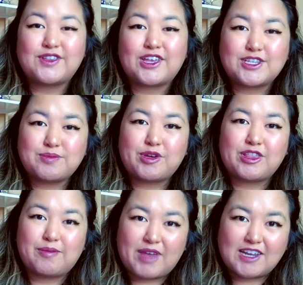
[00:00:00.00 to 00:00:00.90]
I like to
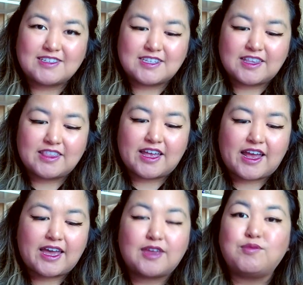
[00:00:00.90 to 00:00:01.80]
bring the medicine that
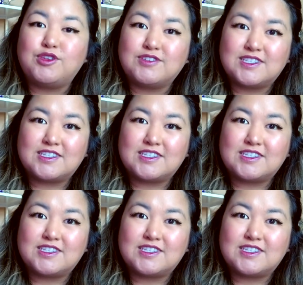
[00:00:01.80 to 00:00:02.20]
I'm used